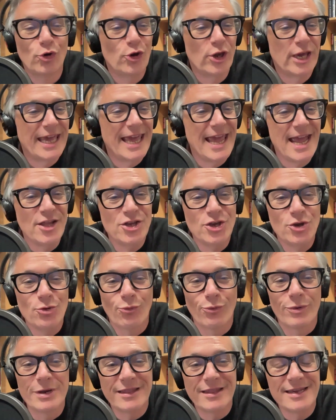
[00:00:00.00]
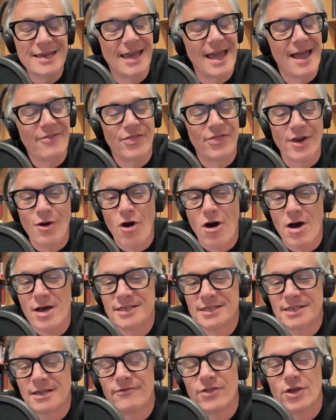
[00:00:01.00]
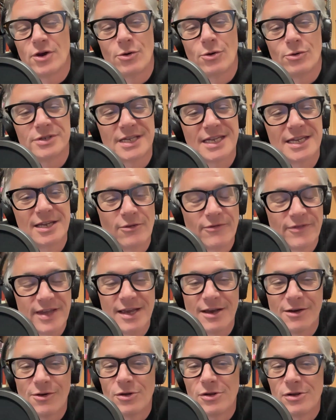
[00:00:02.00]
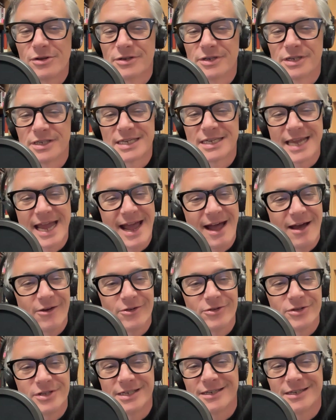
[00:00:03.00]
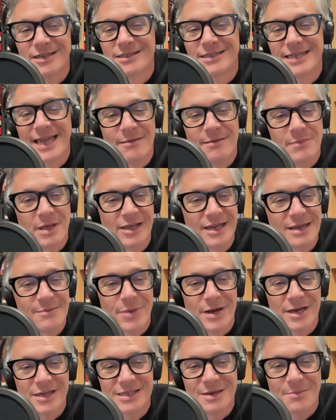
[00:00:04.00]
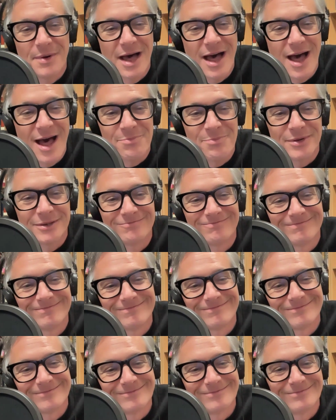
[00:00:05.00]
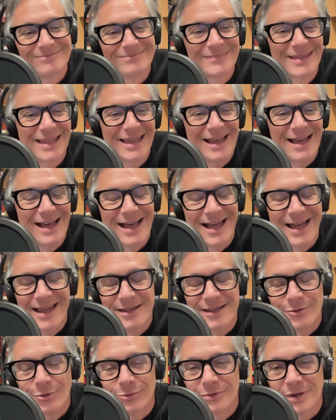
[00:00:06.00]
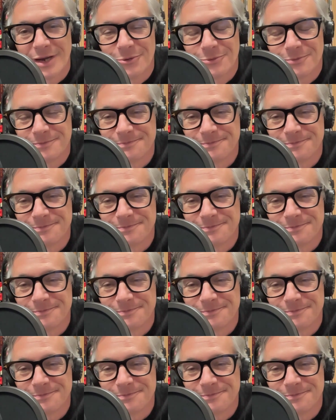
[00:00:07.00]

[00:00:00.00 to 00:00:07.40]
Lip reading: can you really get the cost of those kill vehicles down to $10 million a pop? I don't know.